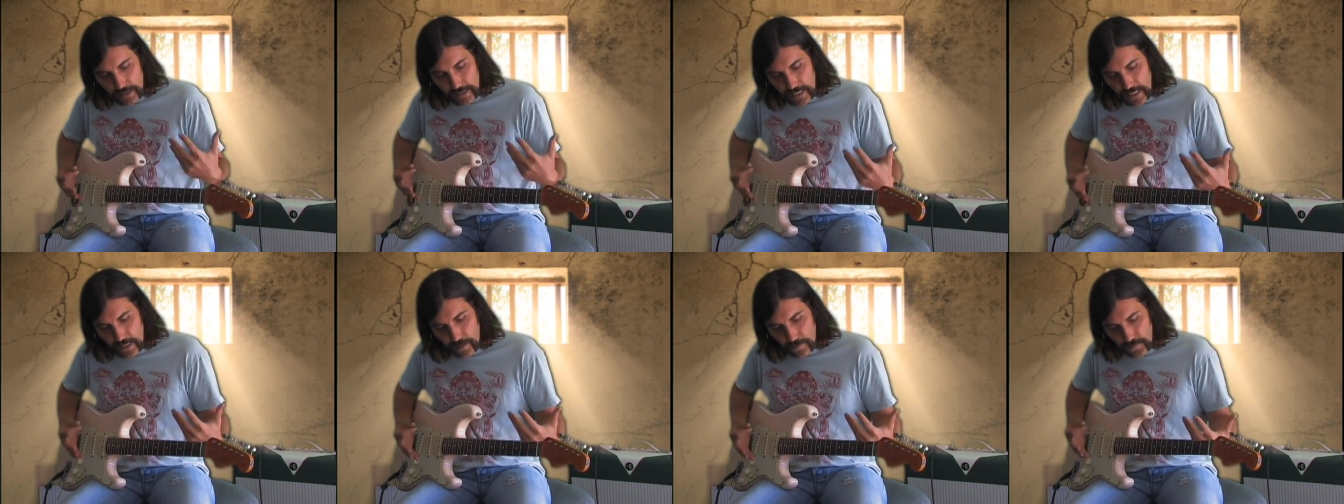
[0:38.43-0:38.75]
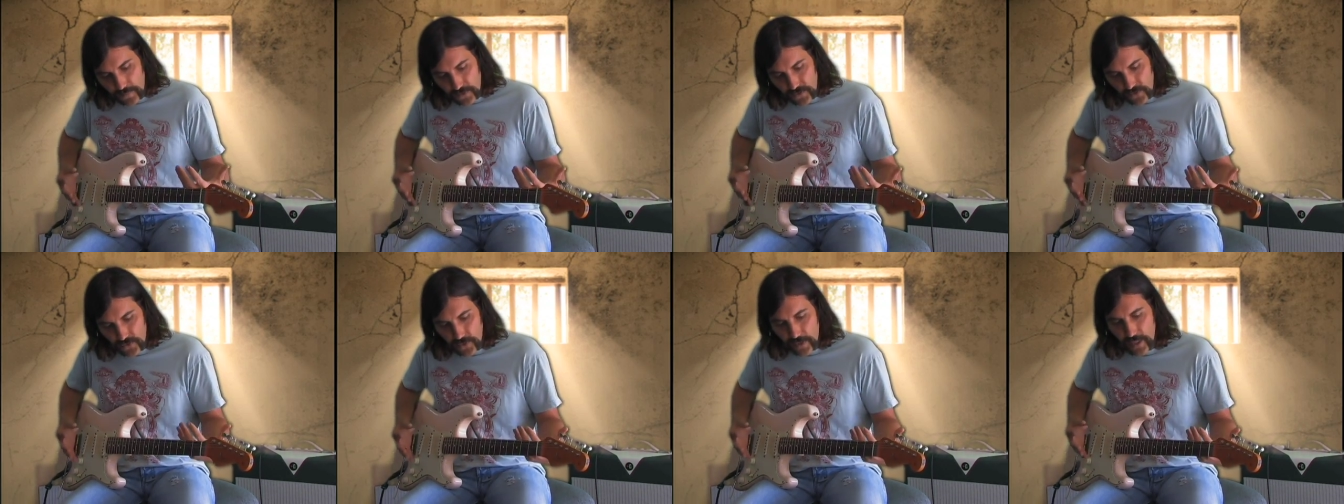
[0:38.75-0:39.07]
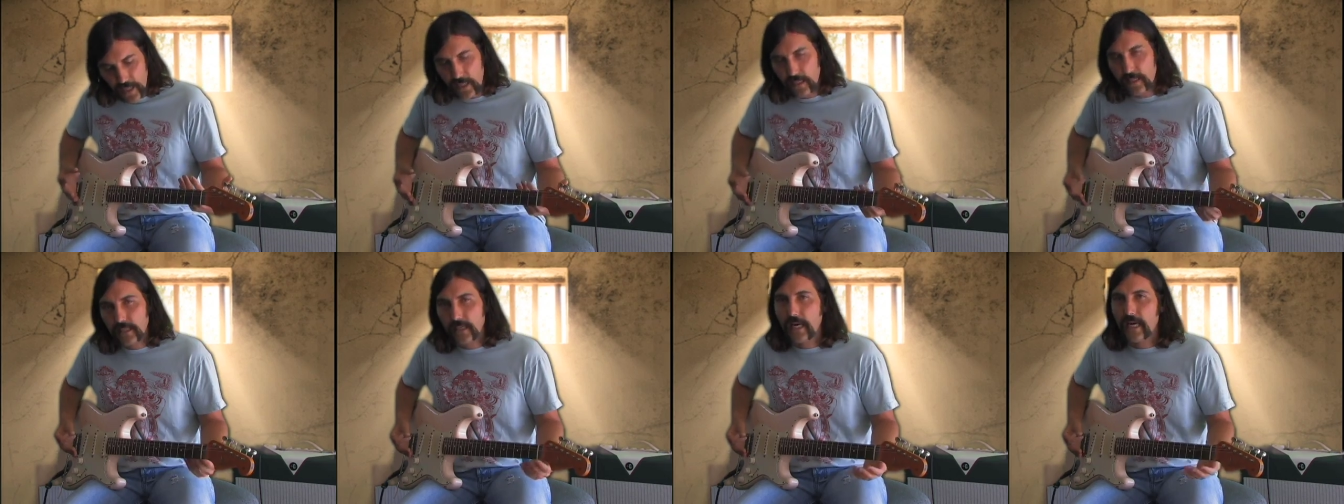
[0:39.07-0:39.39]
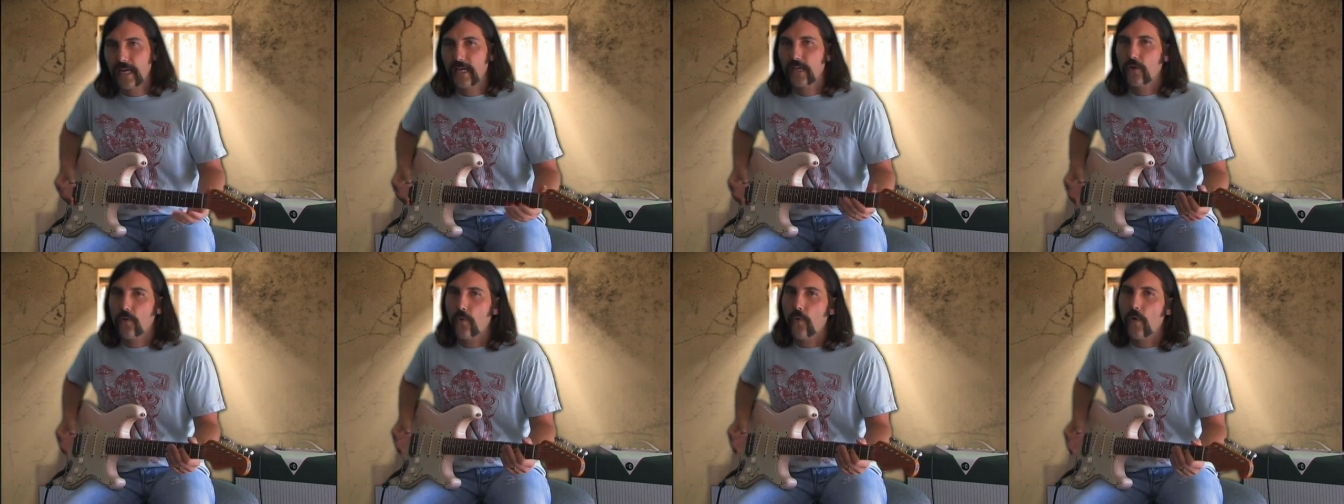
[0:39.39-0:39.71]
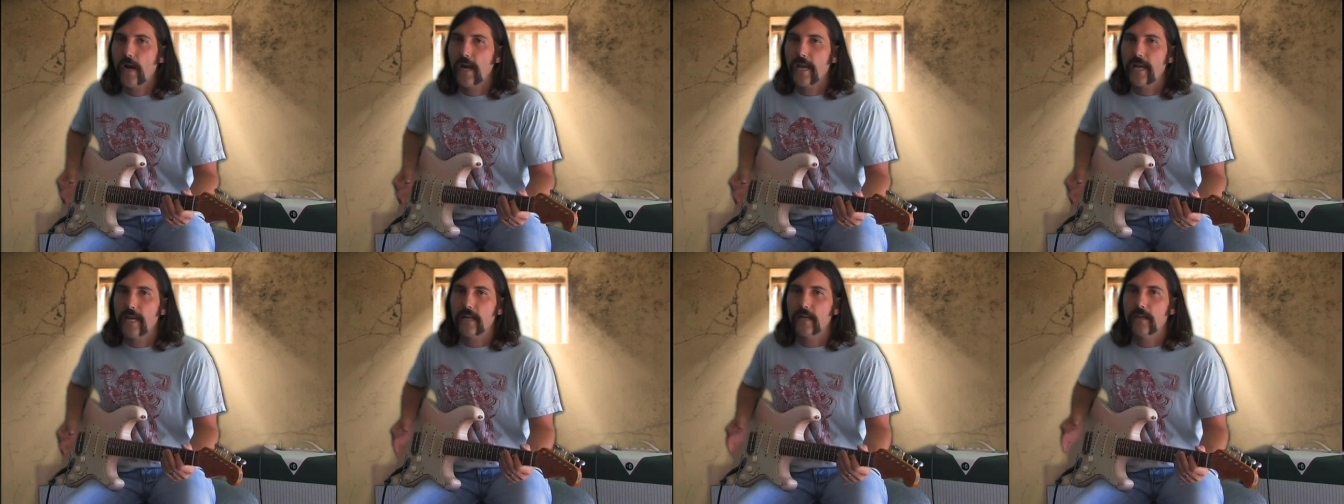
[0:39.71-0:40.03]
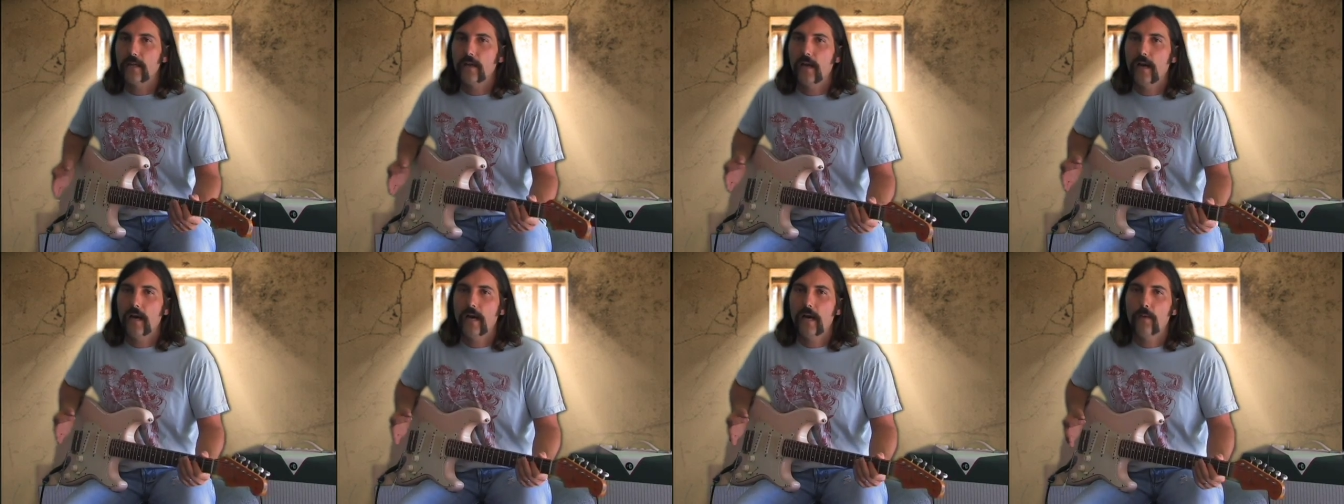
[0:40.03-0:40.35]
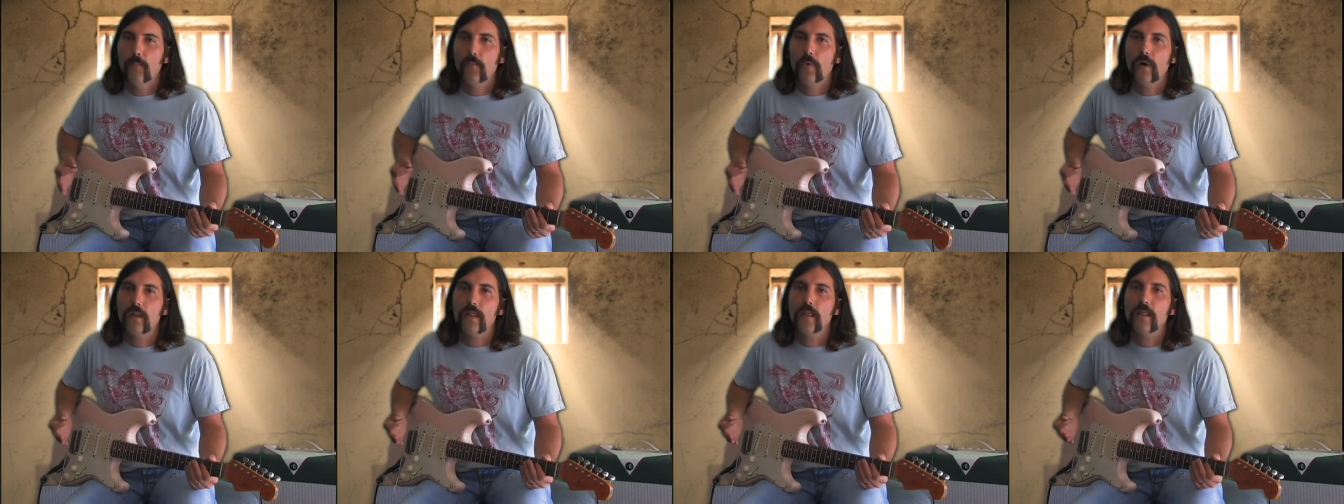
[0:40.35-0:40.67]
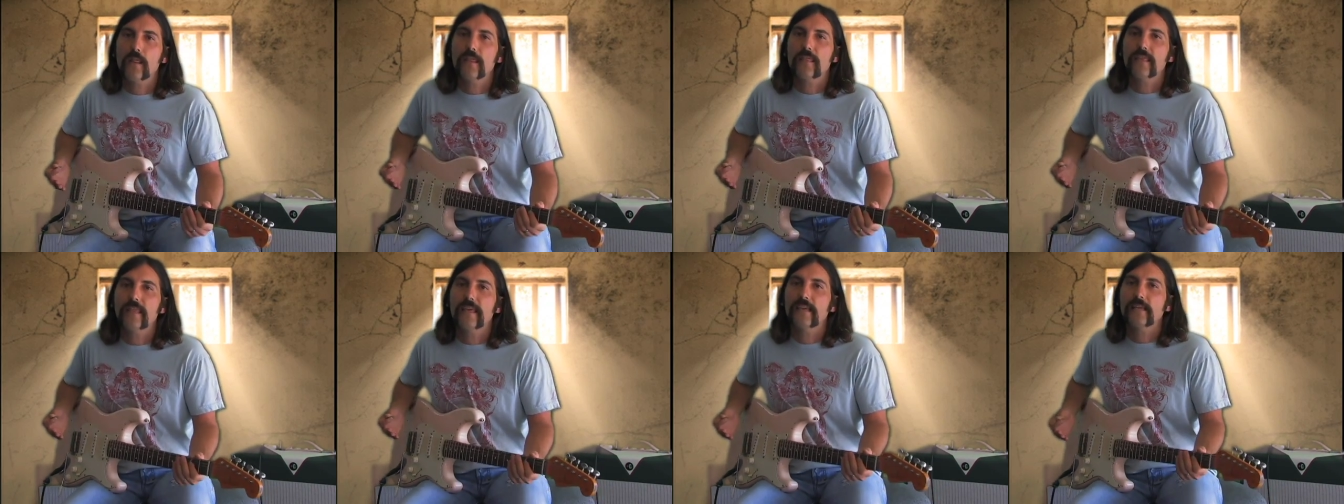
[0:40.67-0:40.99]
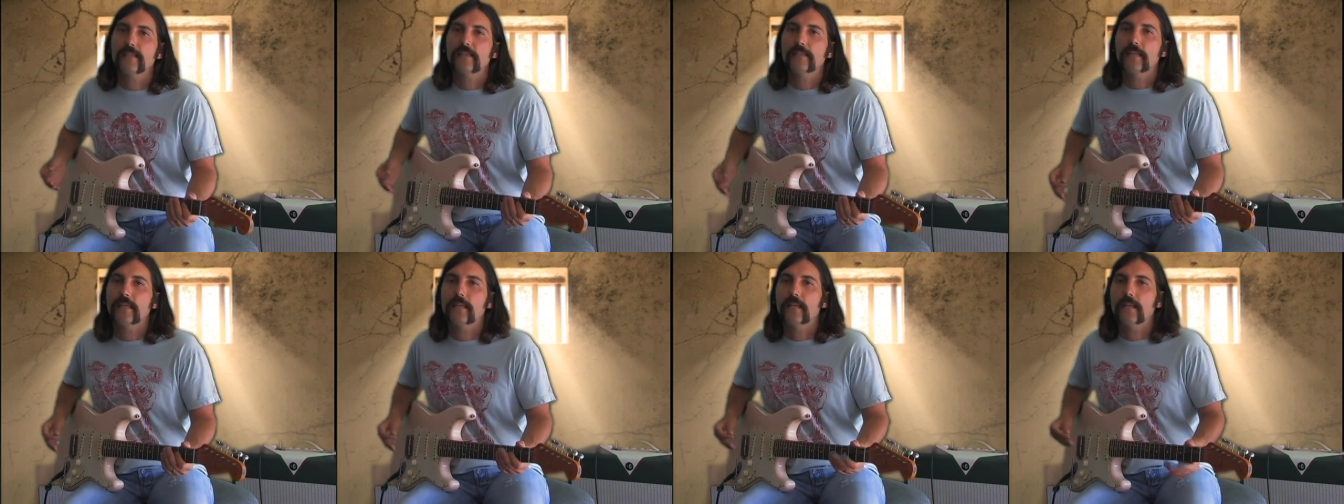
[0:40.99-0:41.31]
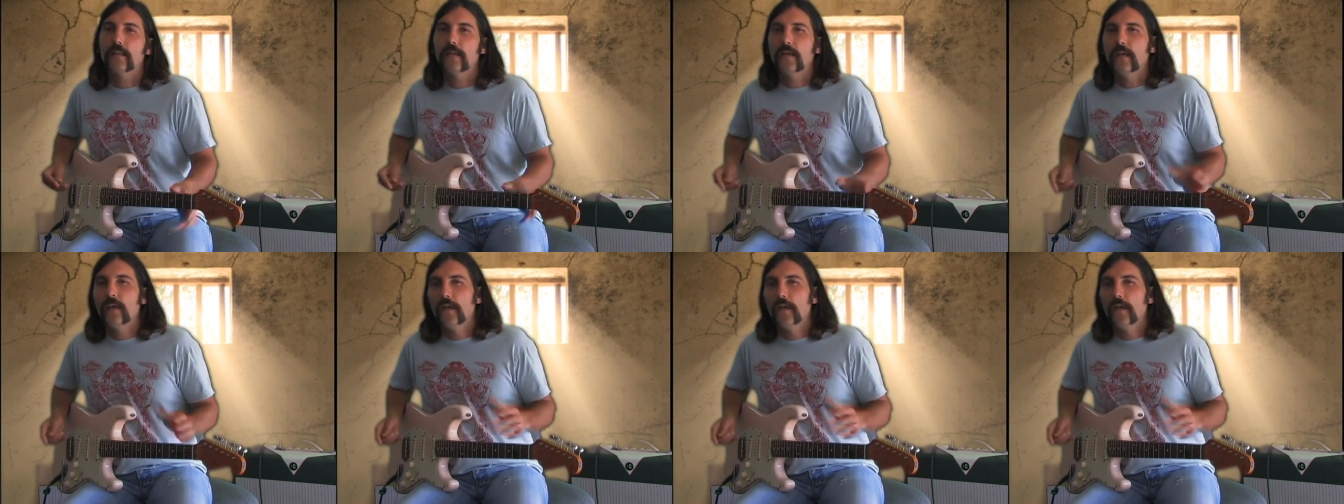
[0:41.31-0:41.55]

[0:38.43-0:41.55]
keep the strings kind of quiet. One of the things that